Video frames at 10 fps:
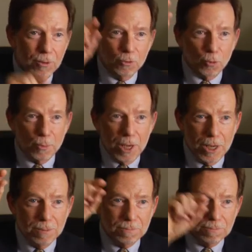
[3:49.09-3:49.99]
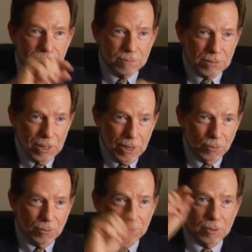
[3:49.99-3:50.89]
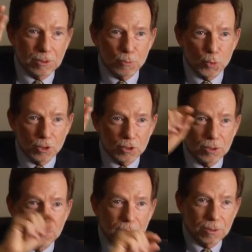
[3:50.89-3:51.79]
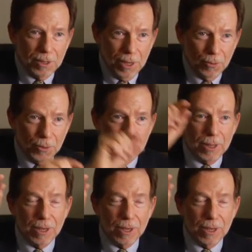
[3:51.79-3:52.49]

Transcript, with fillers: So pain, down. Depression, down.